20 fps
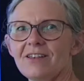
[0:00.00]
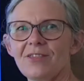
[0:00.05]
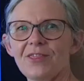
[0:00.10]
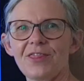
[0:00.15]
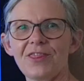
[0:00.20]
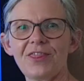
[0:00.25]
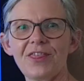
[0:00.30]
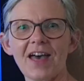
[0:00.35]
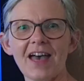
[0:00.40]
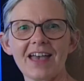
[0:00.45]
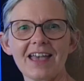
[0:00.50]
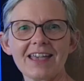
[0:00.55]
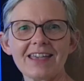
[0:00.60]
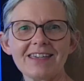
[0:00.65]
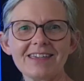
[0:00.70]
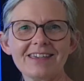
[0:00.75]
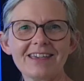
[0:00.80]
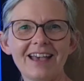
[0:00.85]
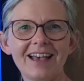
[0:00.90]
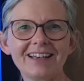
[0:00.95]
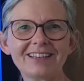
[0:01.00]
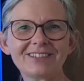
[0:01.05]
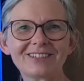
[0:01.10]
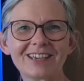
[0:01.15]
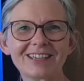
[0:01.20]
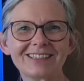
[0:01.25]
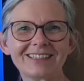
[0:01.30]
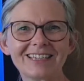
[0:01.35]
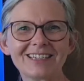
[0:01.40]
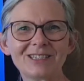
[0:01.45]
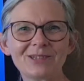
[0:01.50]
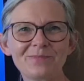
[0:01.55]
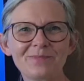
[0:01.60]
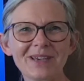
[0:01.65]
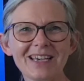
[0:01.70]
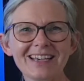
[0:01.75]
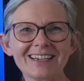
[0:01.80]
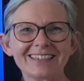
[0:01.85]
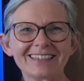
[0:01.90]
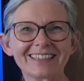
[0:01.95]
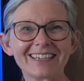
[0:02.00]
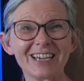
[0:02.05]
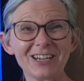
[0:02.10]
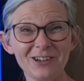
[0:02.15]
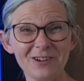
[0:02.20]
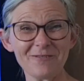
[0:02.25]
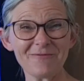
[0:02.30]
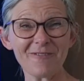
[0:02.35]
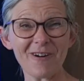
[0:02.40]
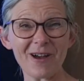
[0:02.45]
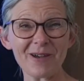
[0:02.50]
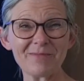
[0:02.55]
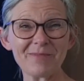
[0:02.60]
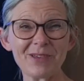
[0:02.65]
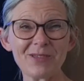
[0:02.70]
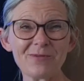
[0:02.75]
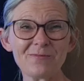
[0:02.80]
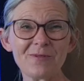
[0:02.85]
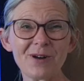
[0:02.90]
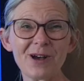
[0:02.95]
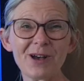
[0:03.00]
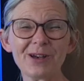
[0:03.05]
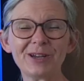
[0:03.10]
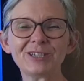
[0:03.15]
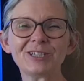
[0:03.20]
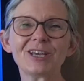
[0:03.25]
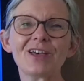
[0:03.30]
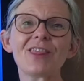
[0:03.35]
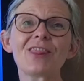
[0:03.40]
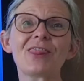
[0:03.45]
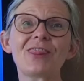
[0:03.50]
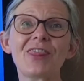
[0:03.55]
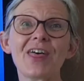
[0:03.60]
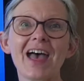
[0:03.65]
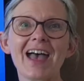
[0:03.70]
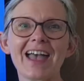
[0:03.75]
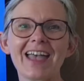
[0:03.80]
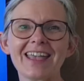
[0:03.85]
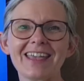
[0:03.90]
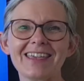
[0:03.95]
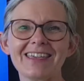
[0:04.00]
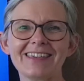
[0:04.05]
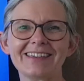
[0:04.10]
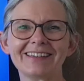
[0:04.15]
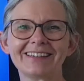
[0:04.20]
They has disappeared. Can you write me the word they?